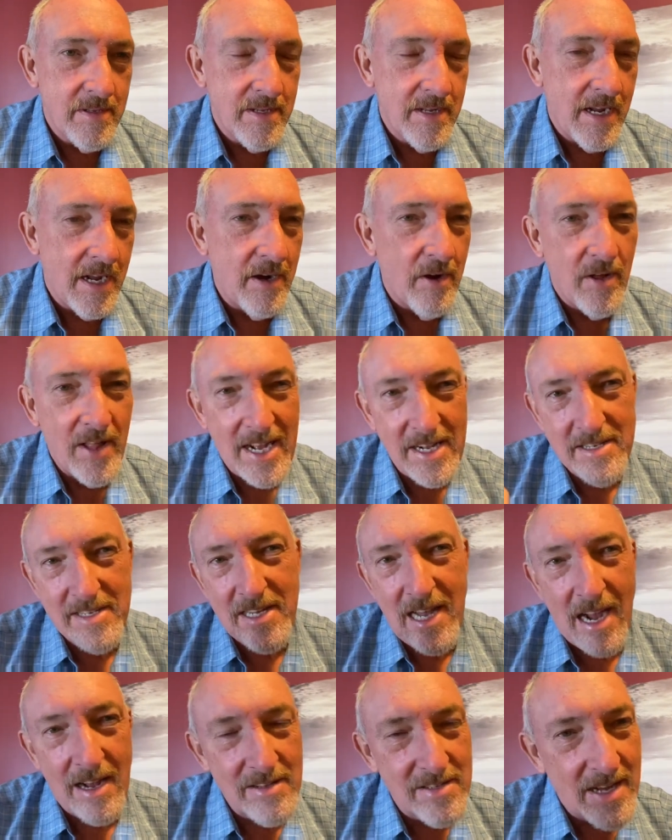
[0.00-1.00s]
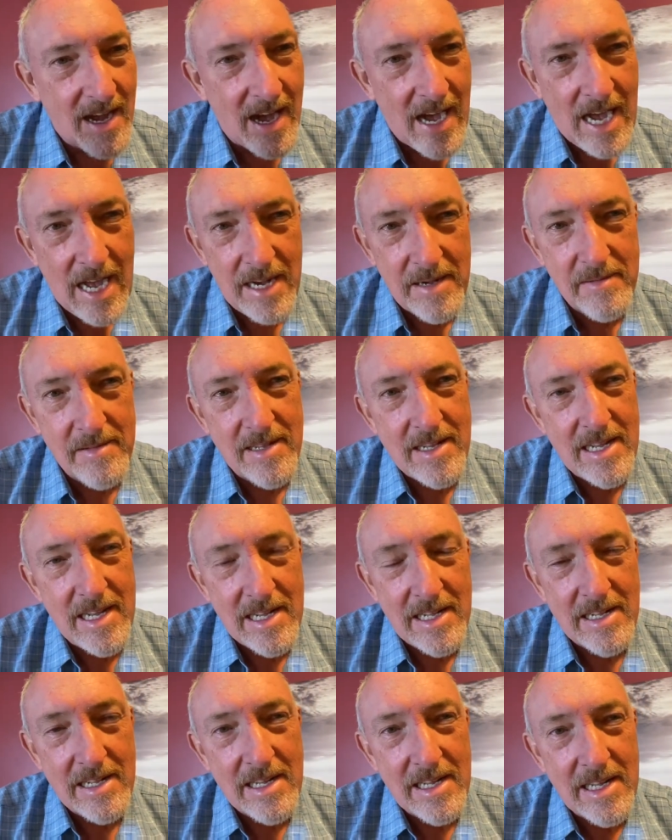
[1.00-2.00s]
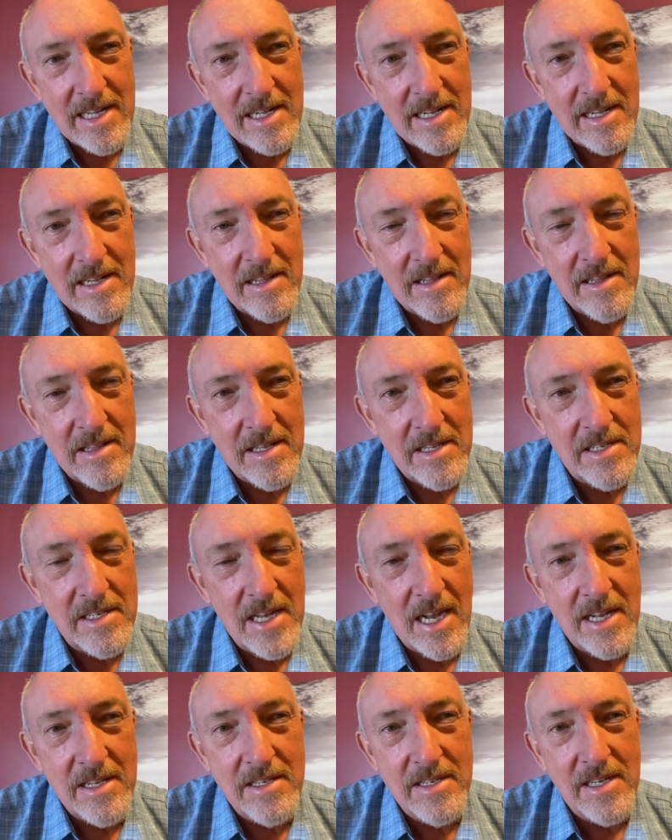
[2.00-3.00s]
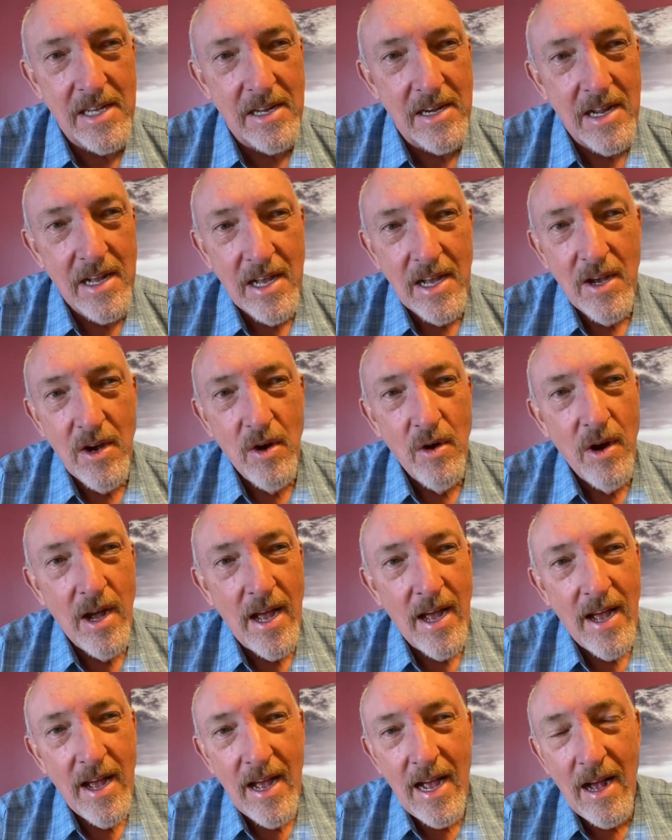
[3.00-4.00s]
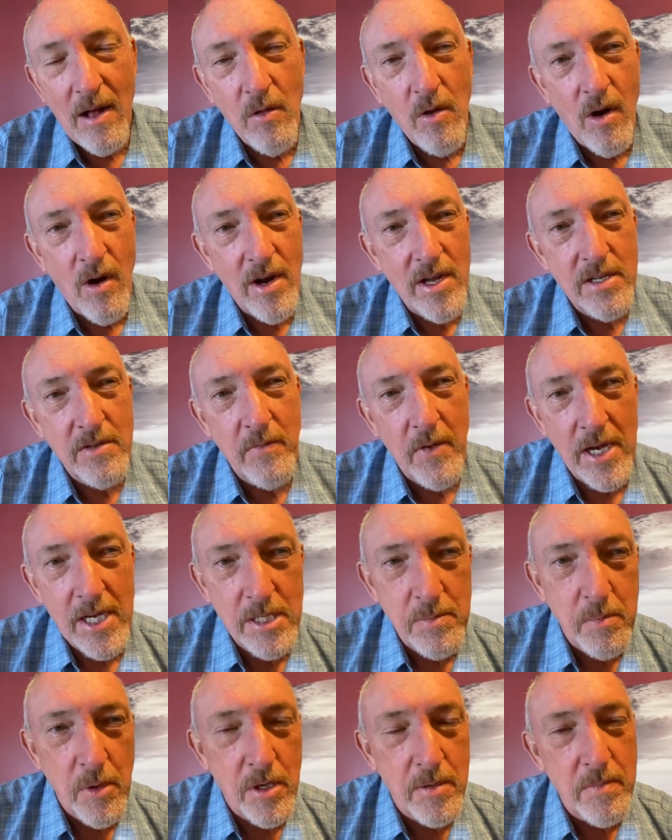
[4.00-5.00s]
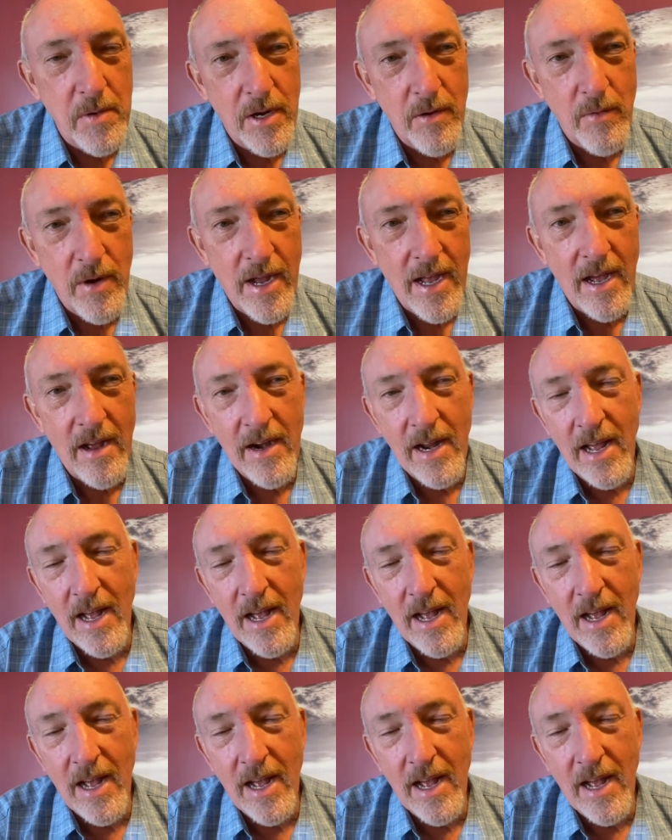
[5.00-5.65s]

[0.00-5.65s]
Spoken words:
I know that sounds odd in the sense that how long has Facebook been around?